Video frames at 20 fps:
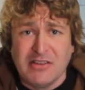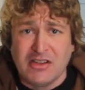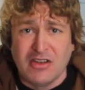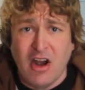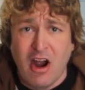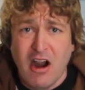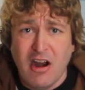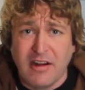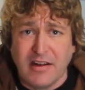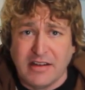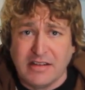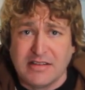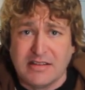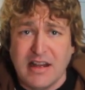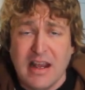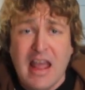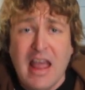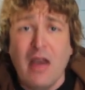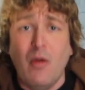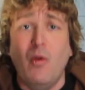as an
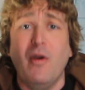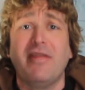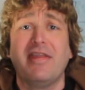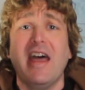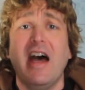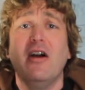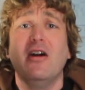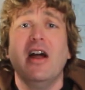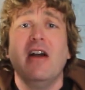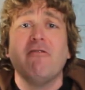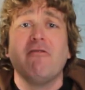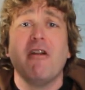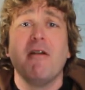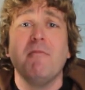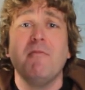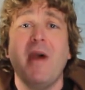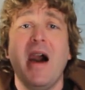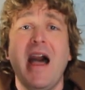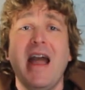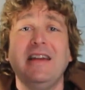artist without
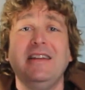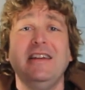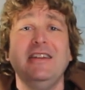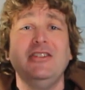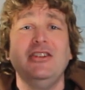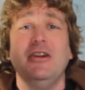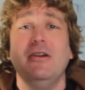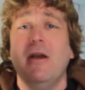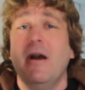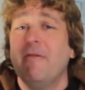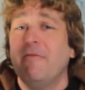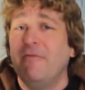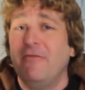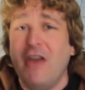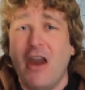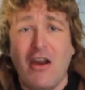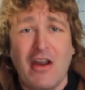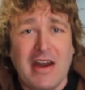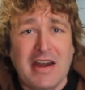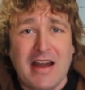reminding you
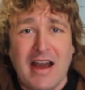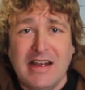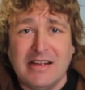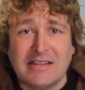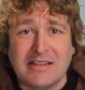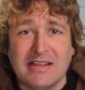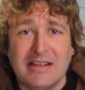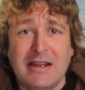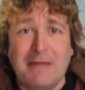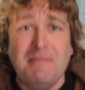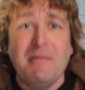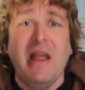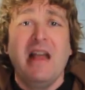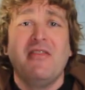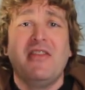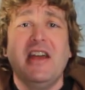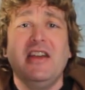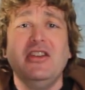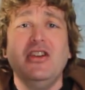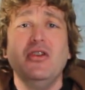very nicely
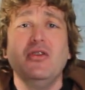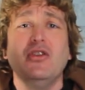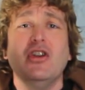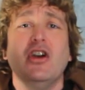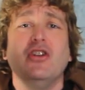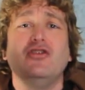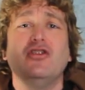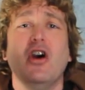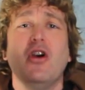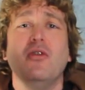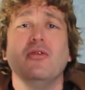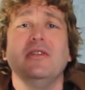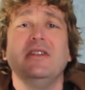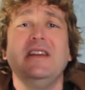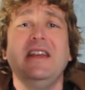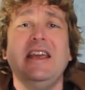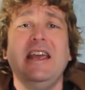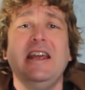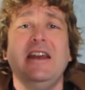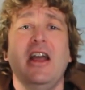that you don't
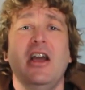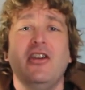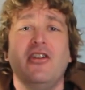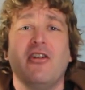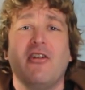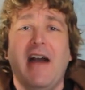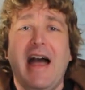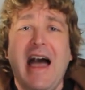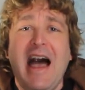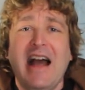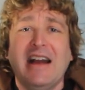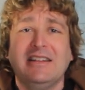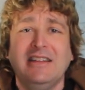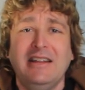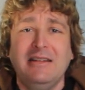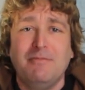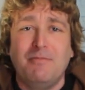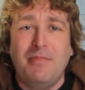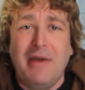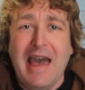need your
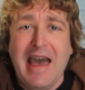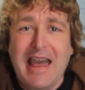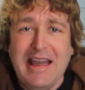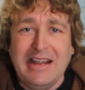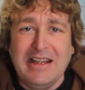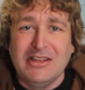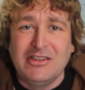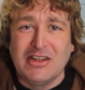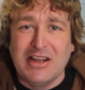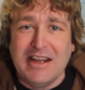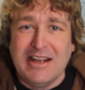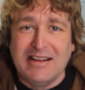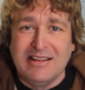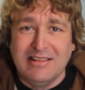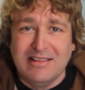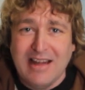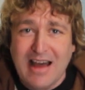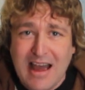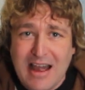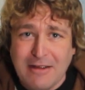acting baggage in
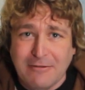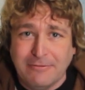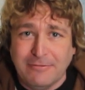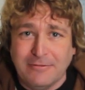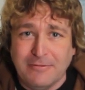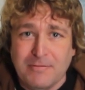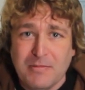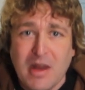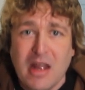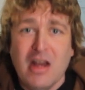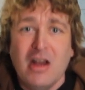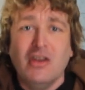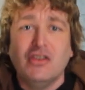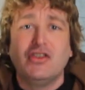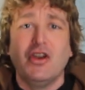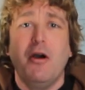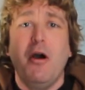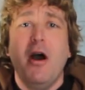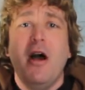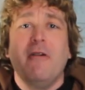life.
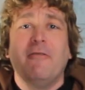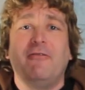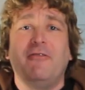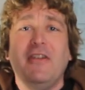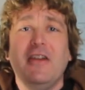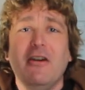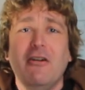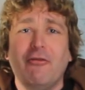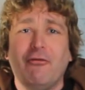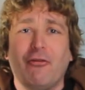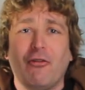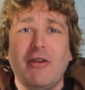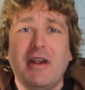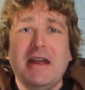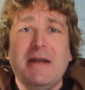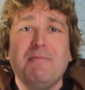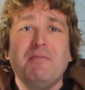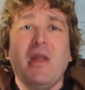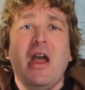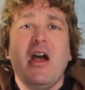So feel
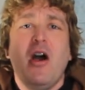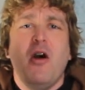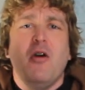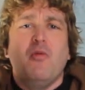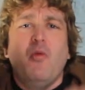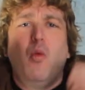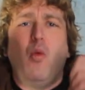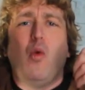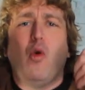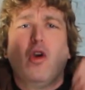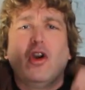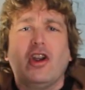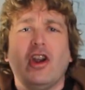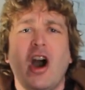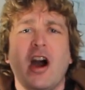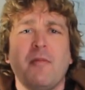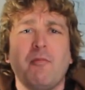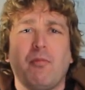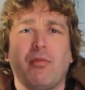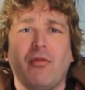free, work
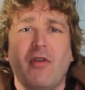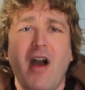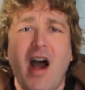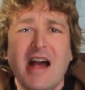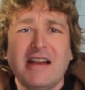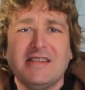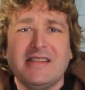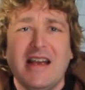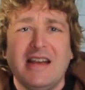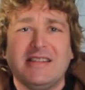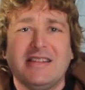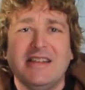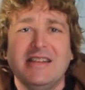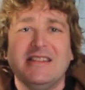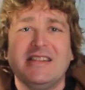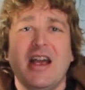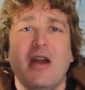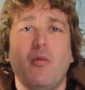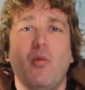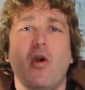on
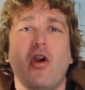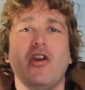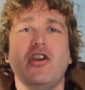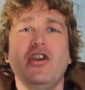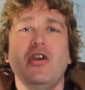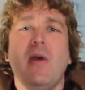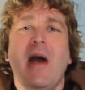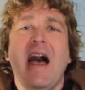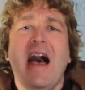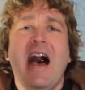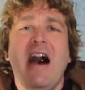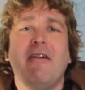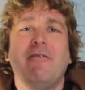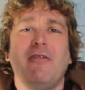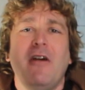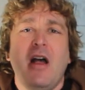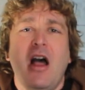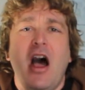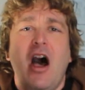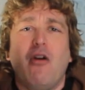processes where you
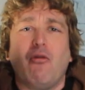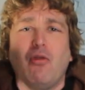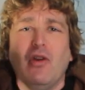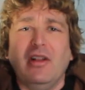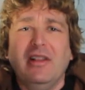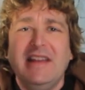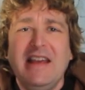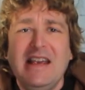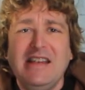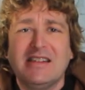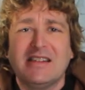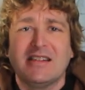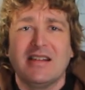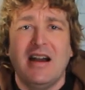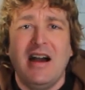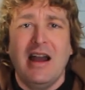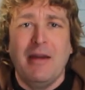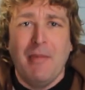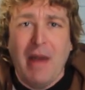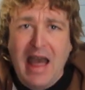have a release
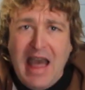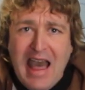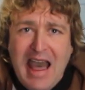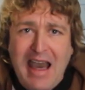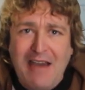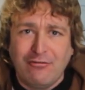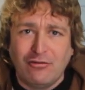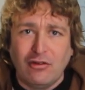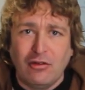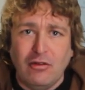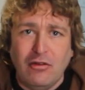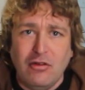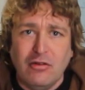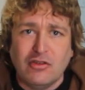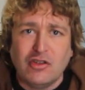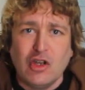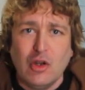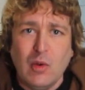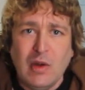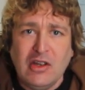time after
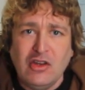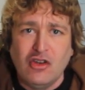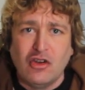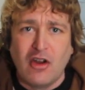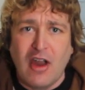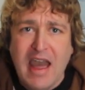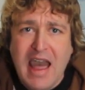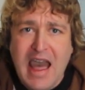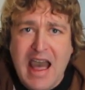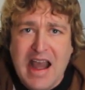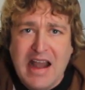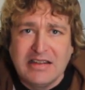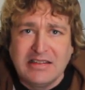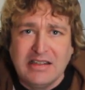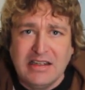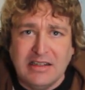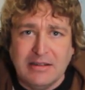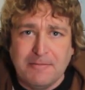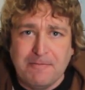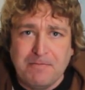you're doing your
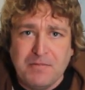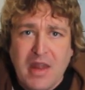acting.